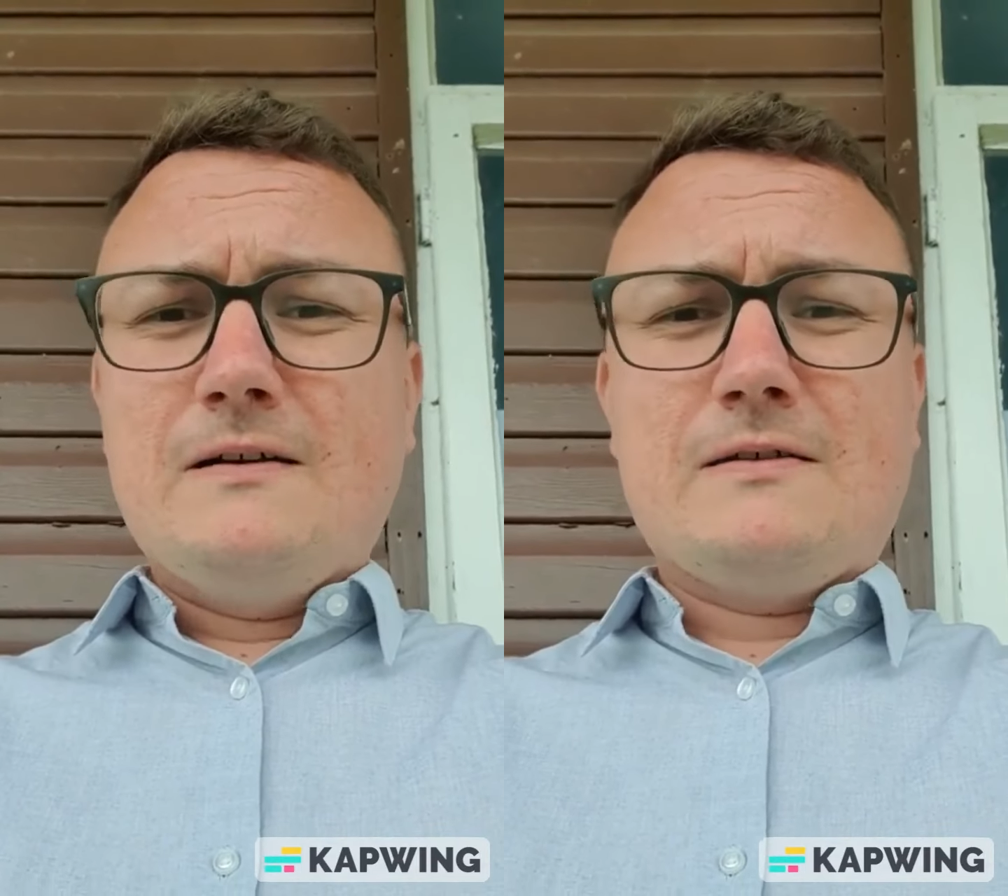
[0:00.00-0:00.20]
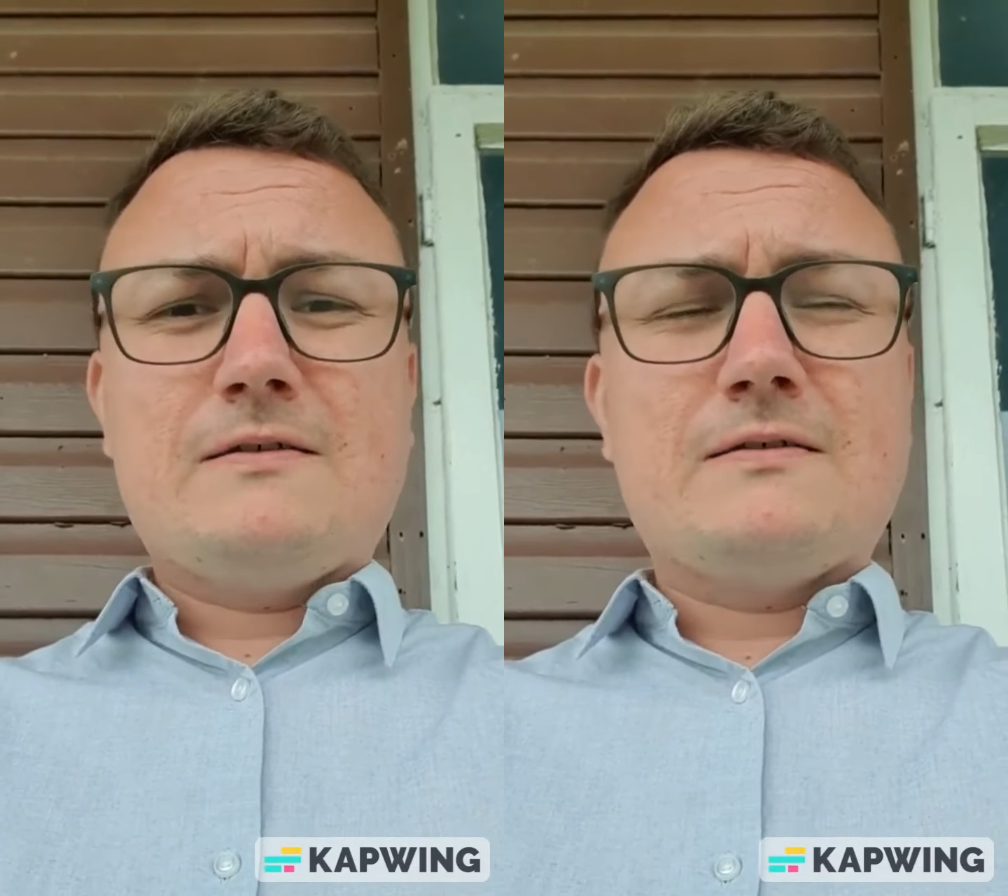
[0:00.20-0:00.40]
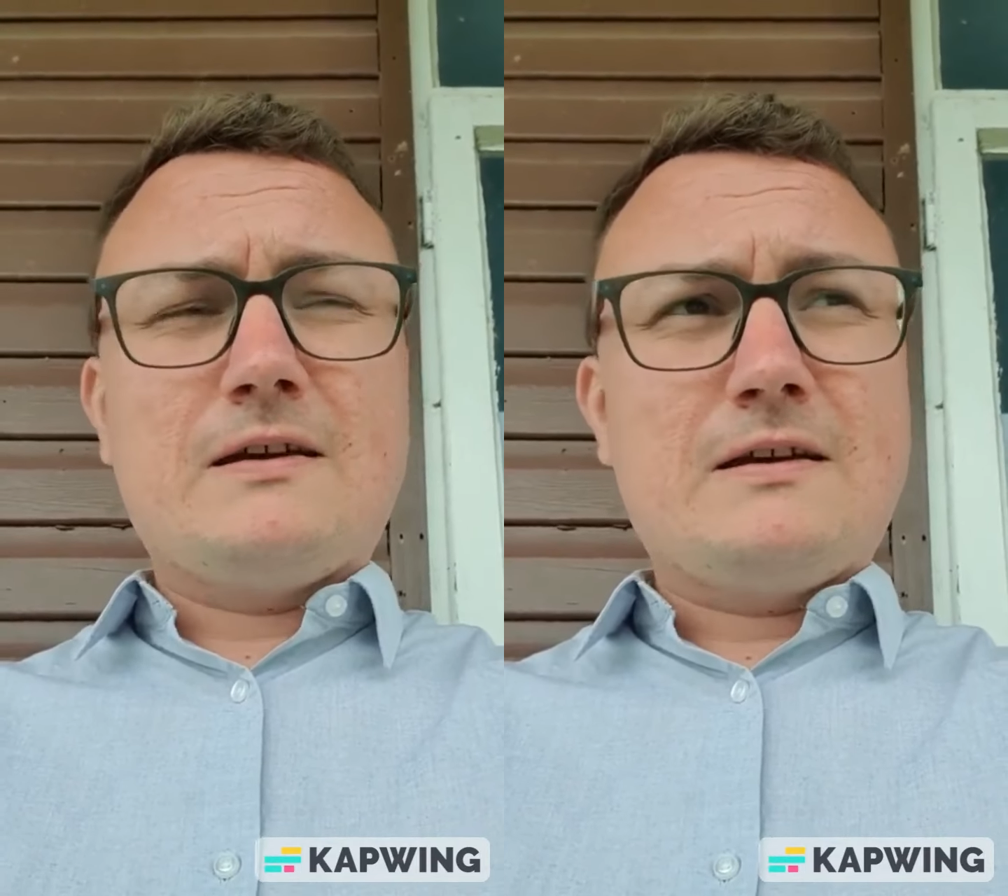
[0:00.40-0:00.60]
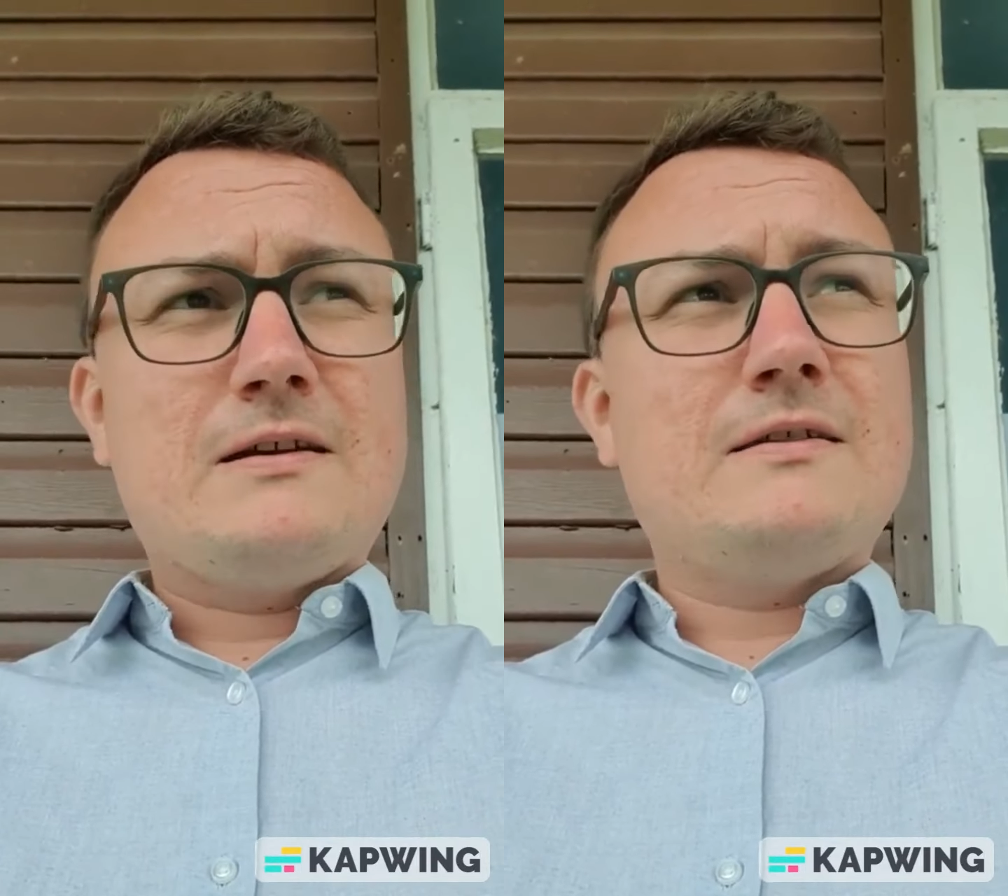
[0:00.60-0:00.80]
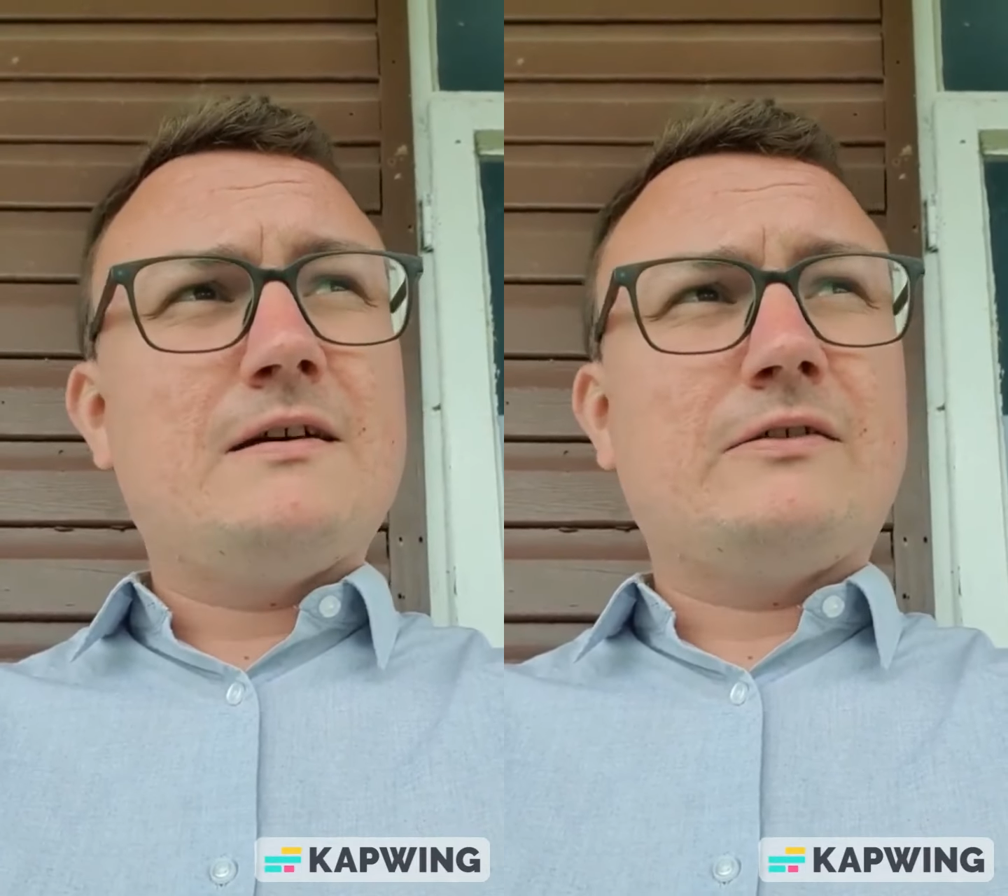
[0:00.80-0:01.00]
I
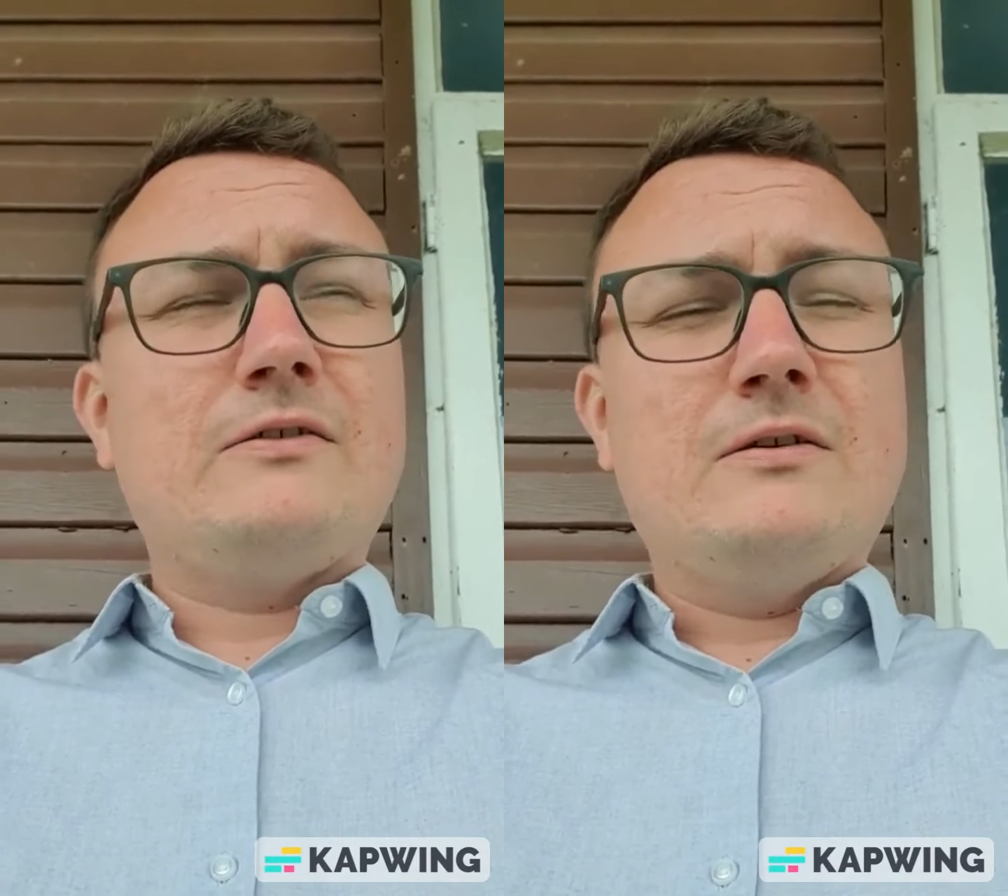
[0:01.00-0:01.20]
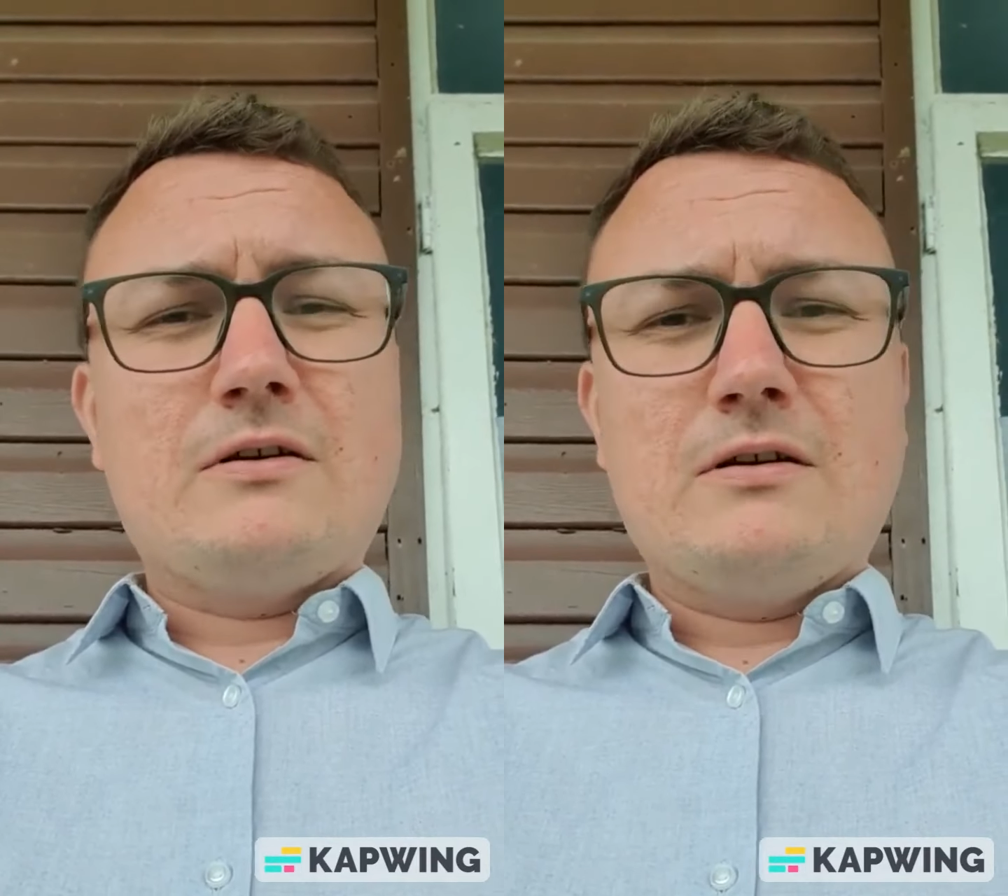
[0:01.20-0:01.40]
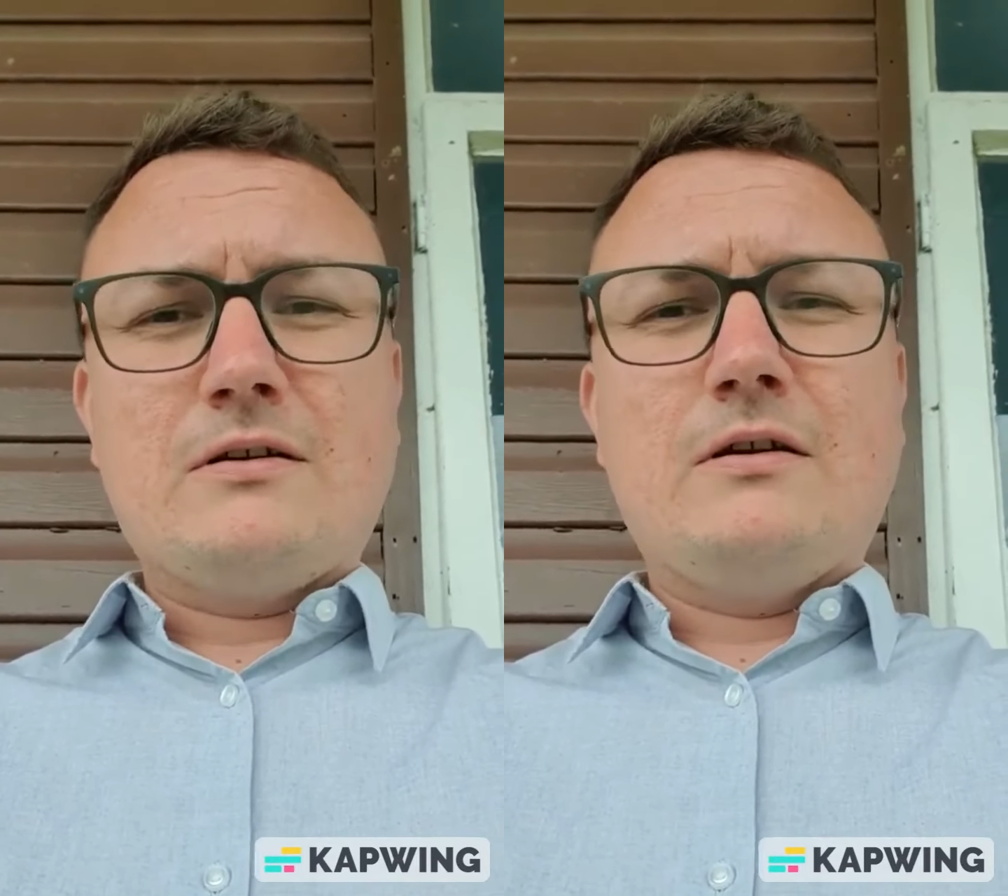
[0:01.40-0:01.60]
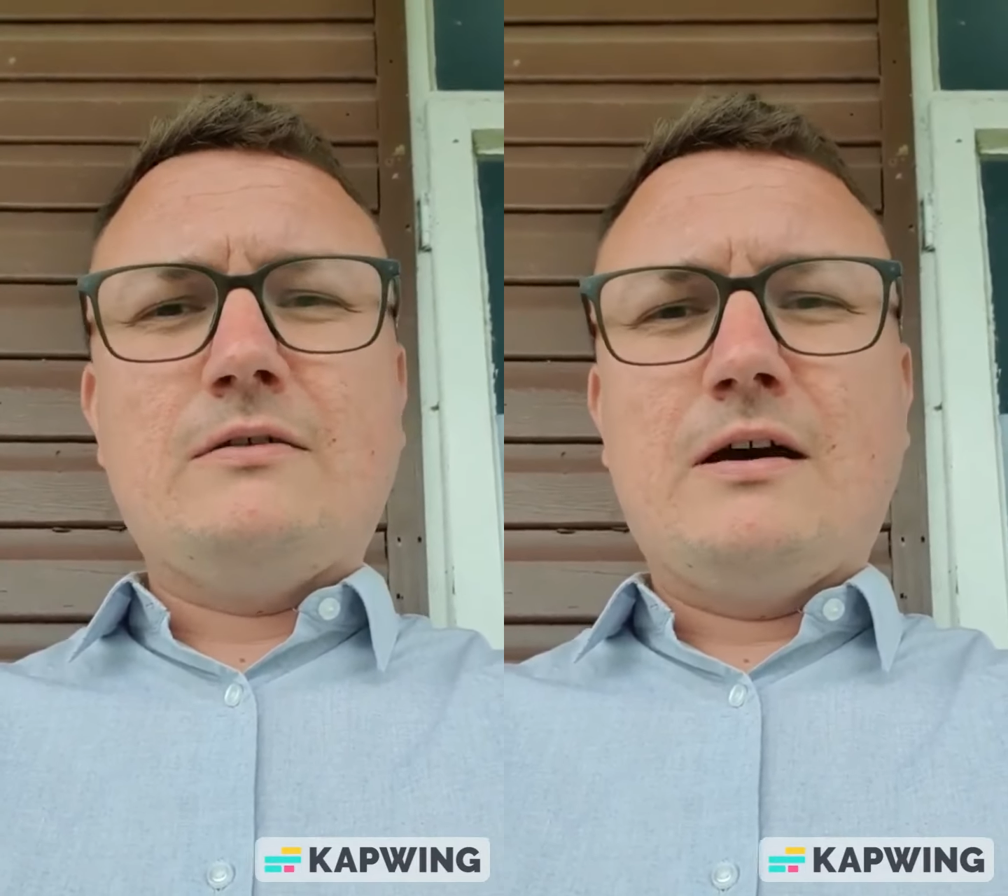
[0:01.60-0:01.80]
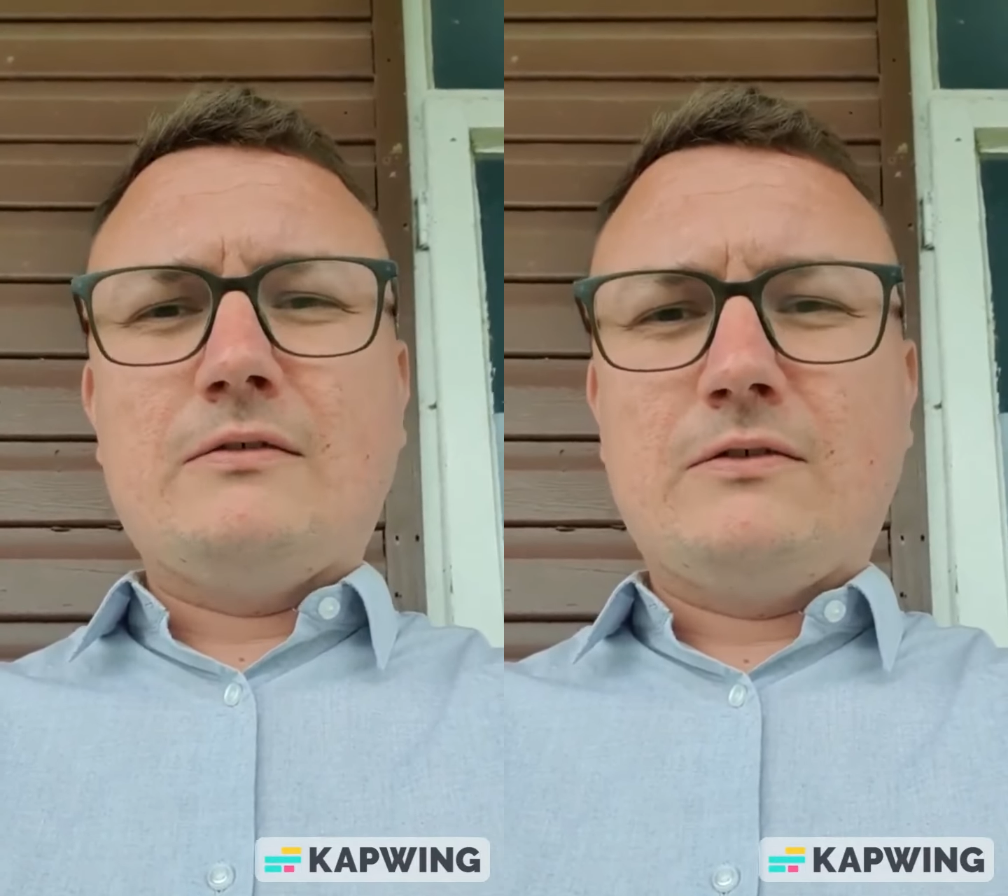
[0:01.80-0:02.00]
think that's not going to
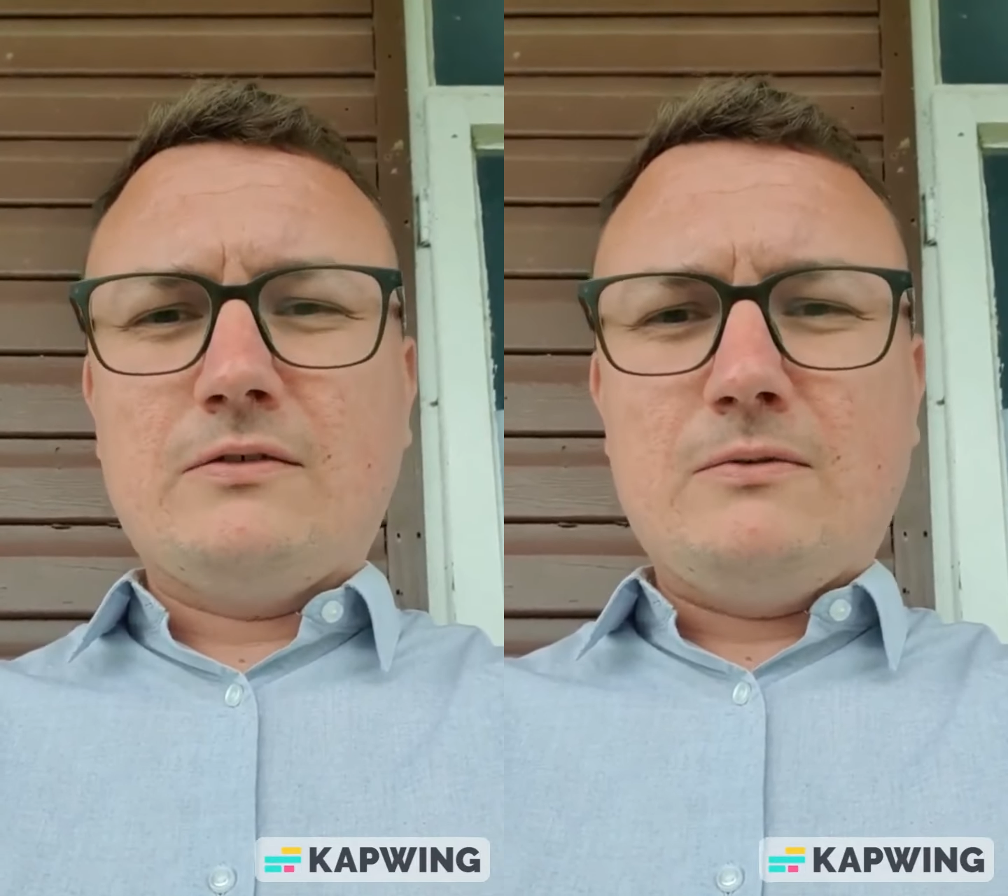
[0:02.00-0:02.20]
go down